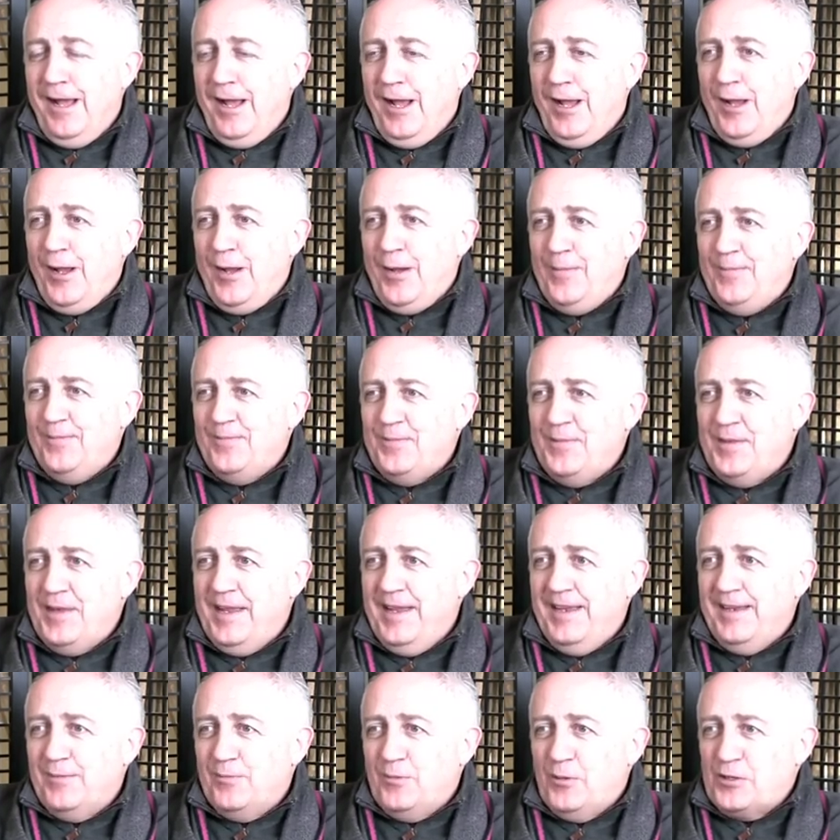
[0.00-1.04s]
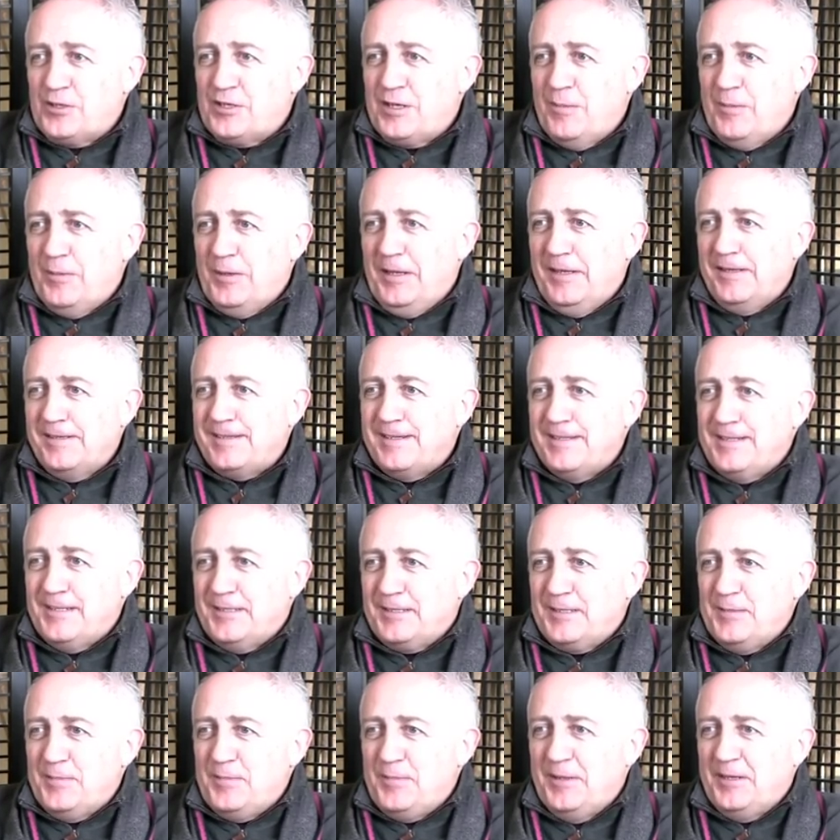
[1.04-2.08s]
um, and watch somebody else
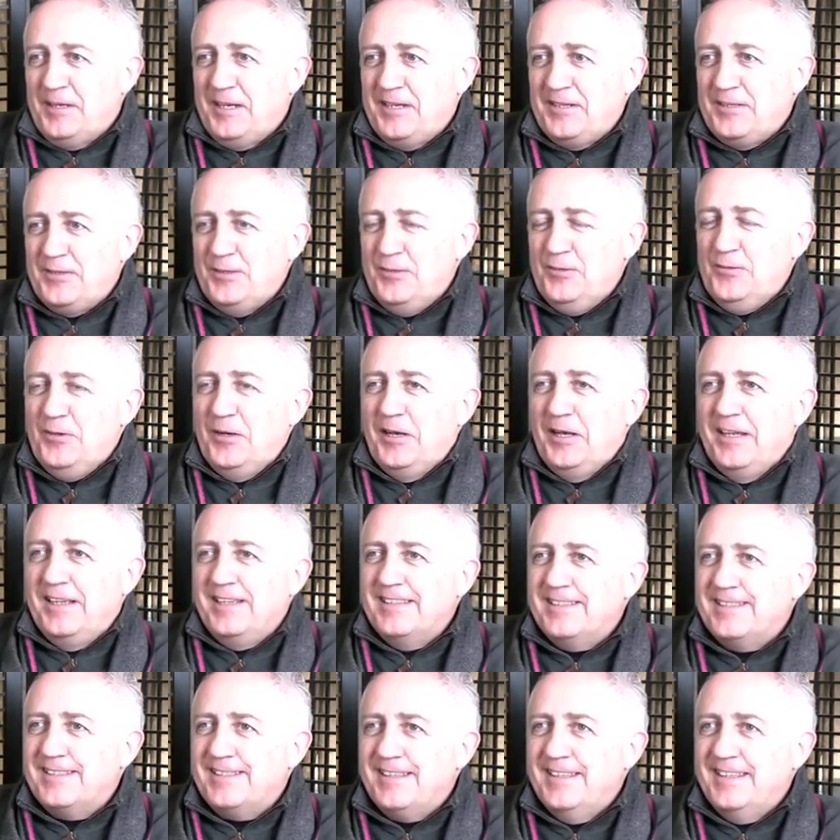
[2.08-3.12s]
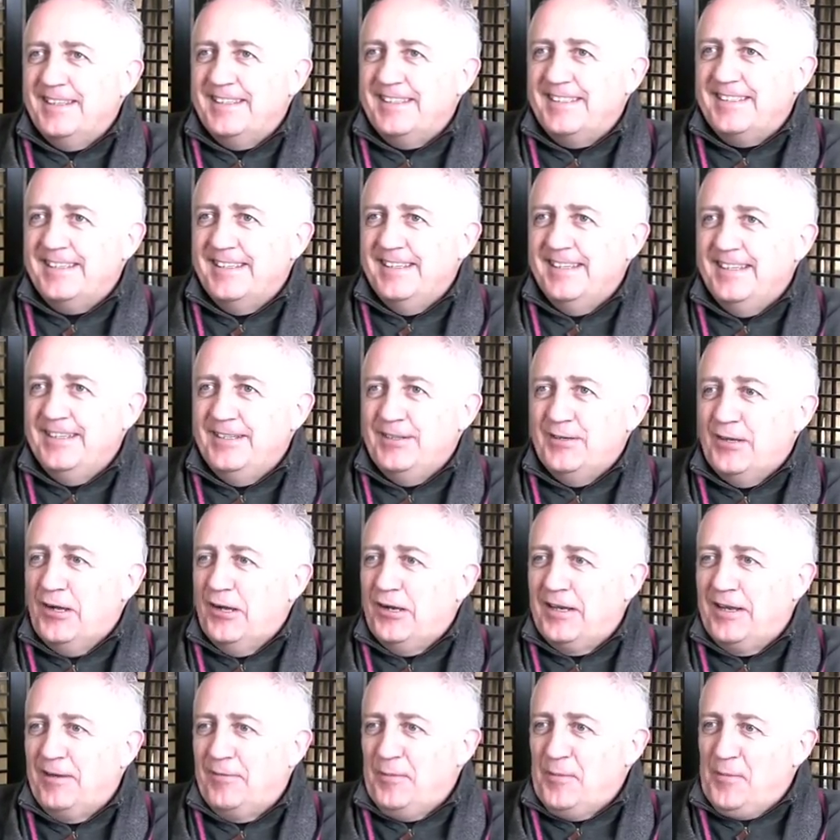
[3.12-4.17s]
conduct it. But I do realise that uh, you
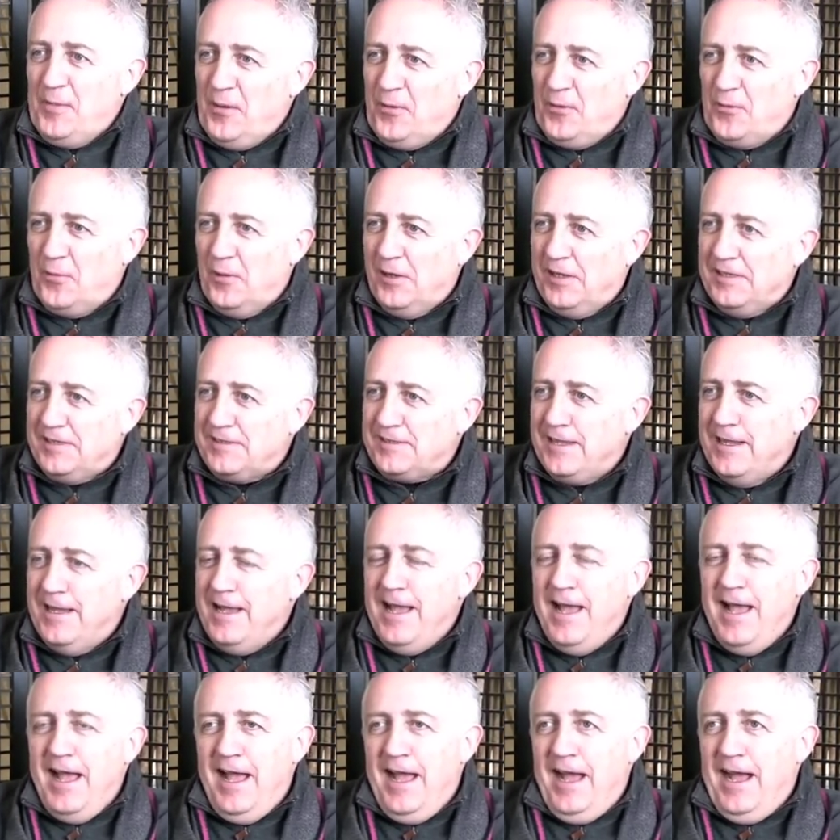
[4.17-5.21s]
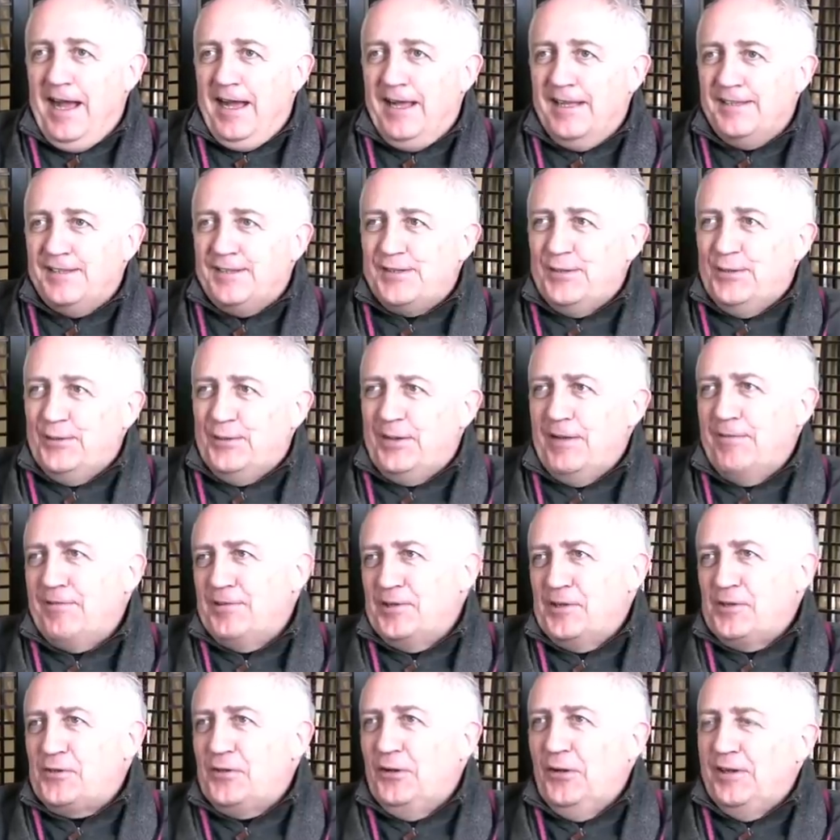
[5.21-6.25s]
can't have it both ways, and so
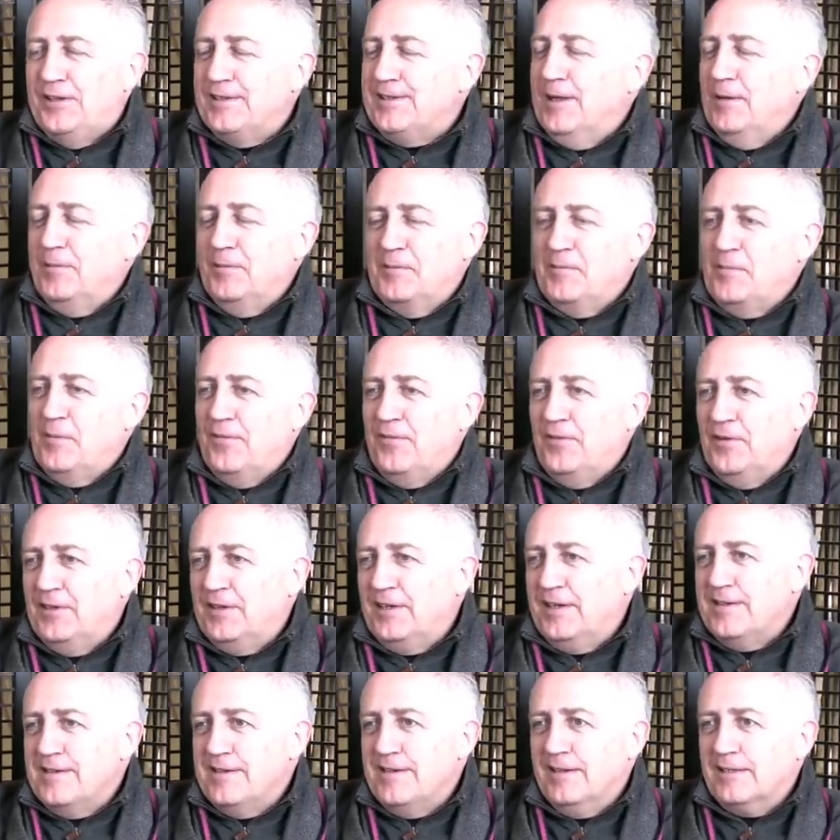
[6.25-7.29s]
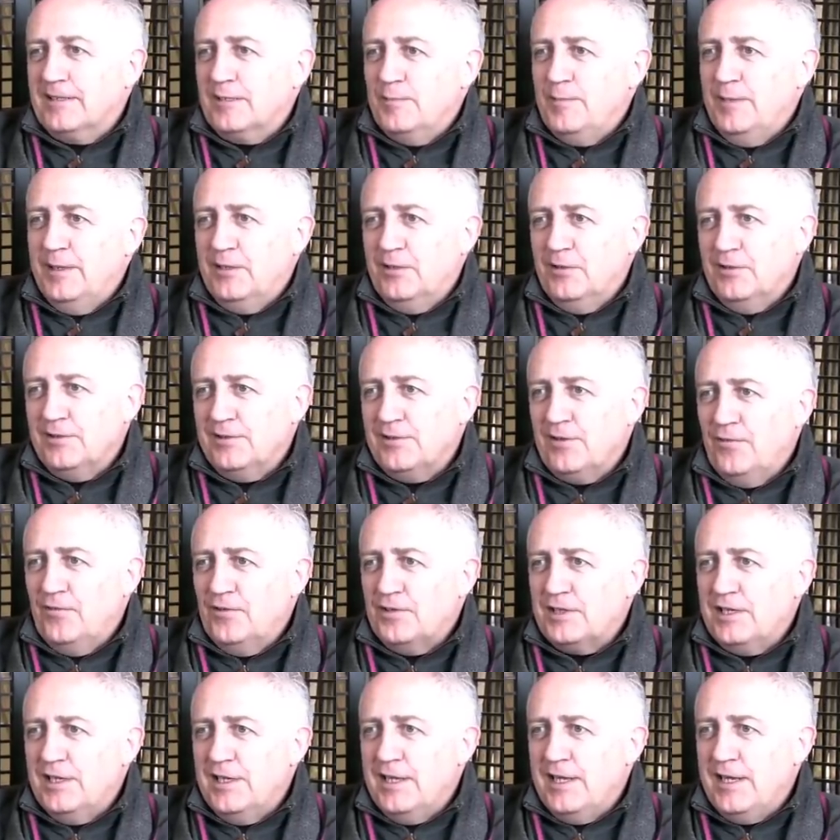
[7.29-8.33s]
given the choice, I would prefer to conduct because
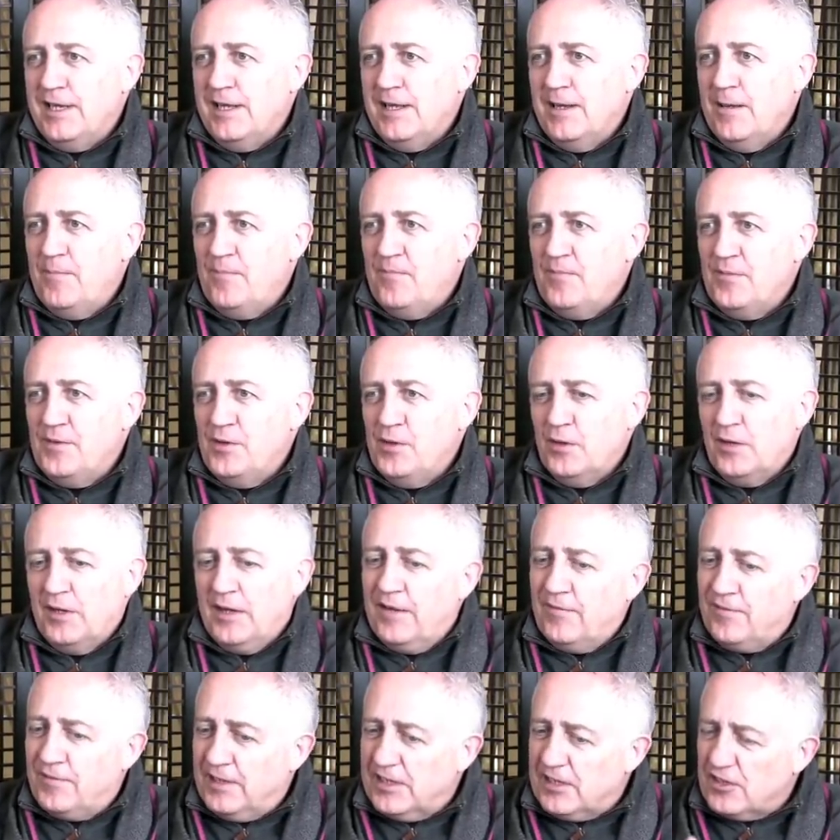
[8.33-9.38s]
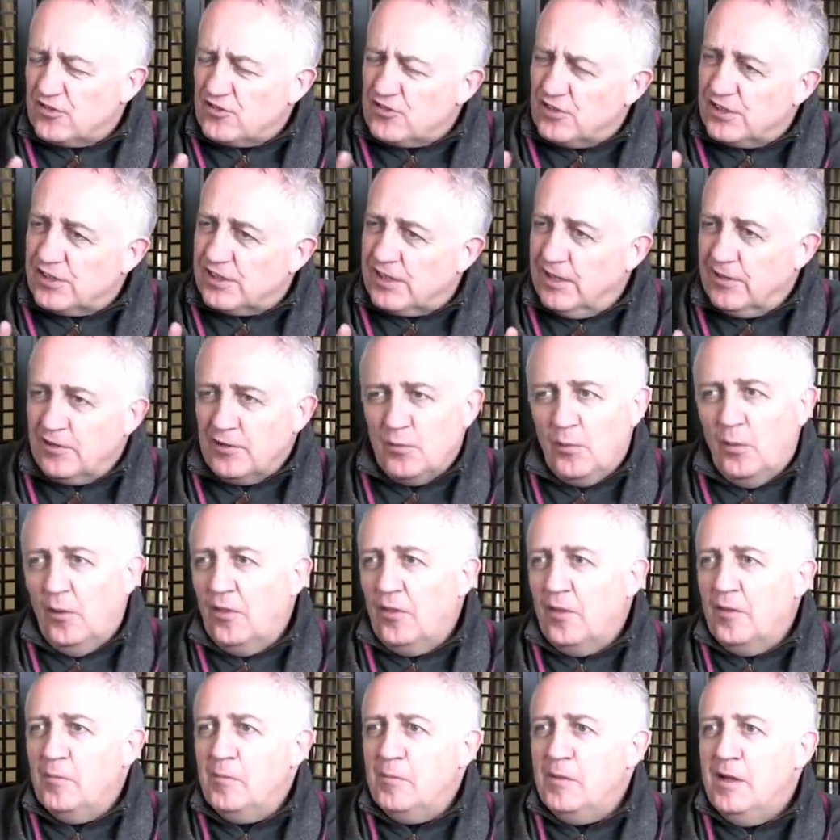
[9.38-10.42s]
obviously um, you can have things just how you
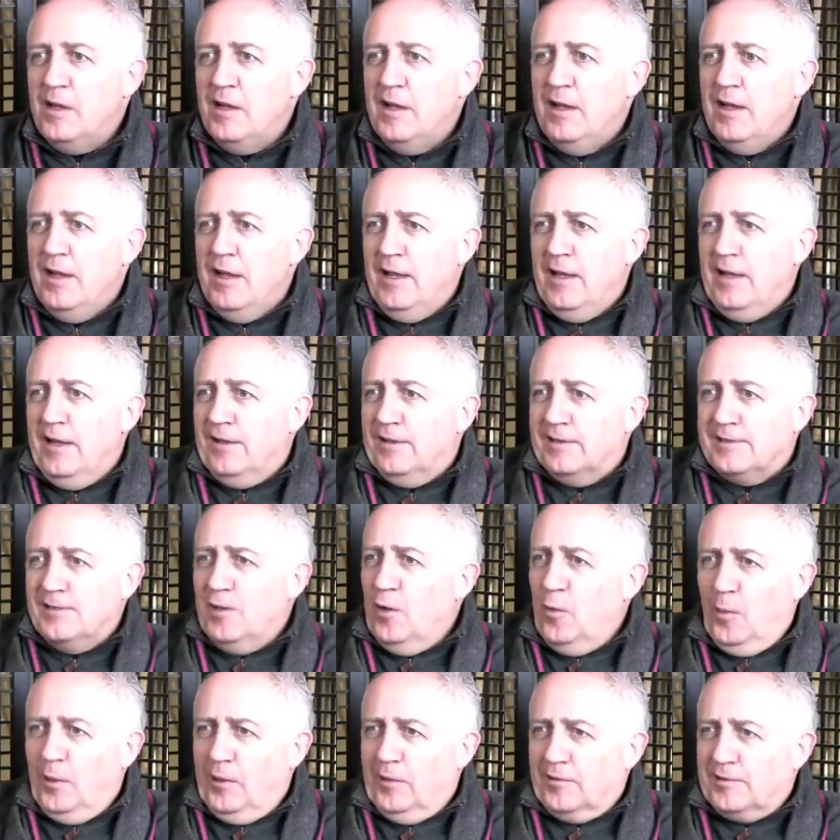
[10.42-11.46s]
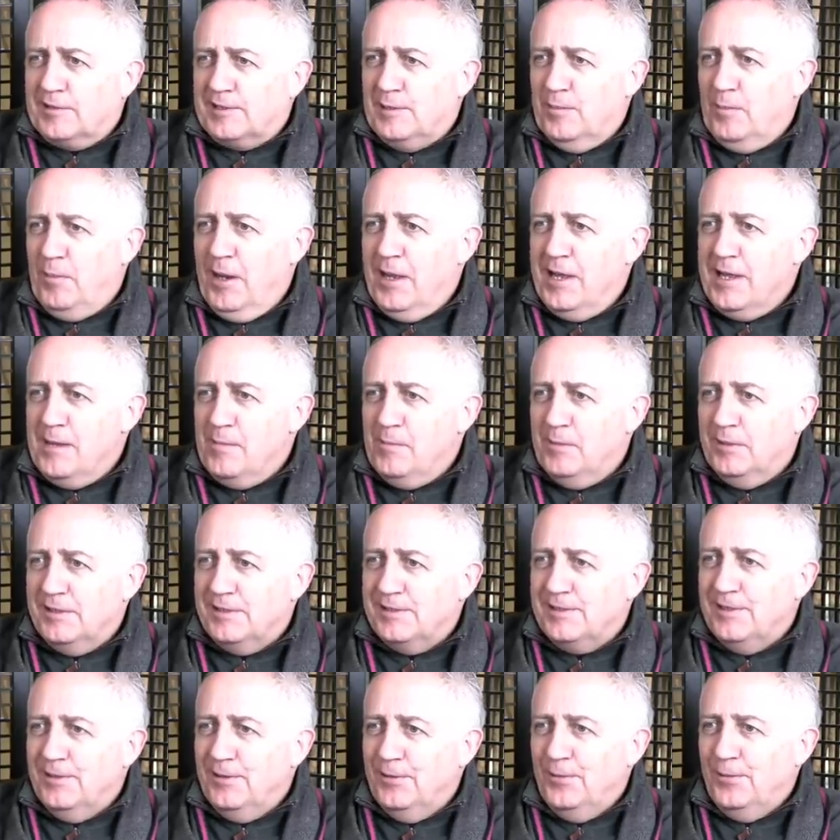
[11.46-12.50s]
want them. There's no one else to blame, and
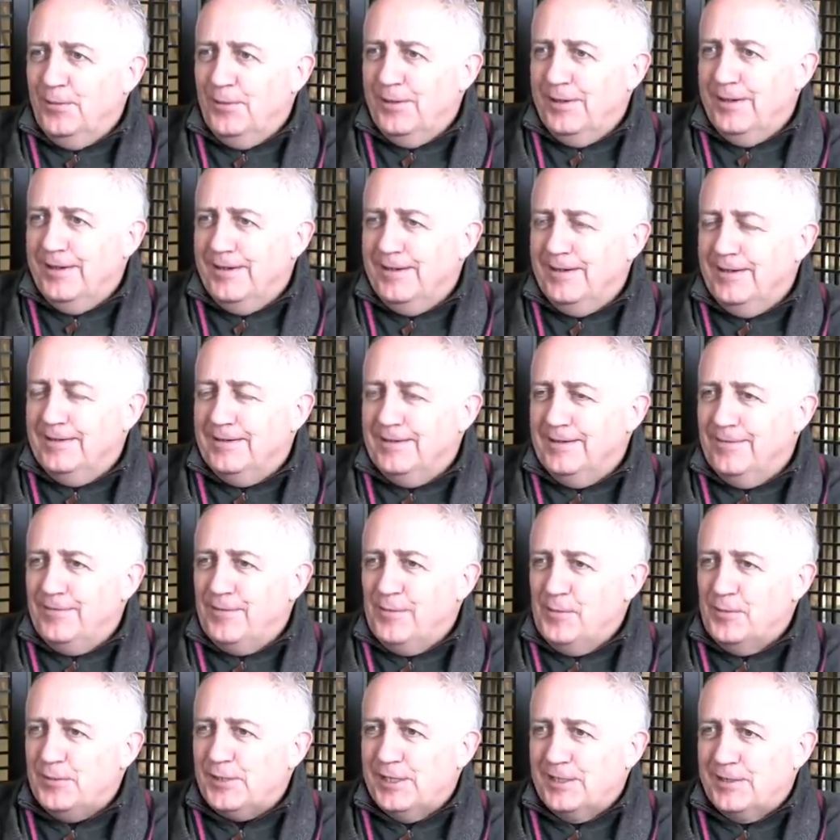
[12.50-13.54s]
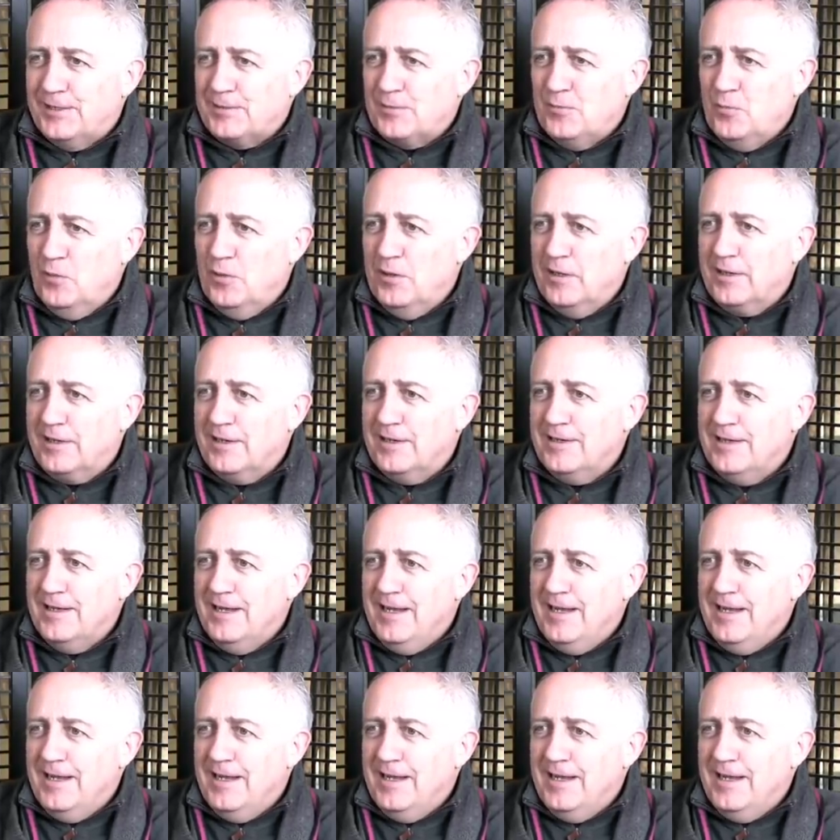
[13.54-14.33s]
so uh, if the music doesn't work,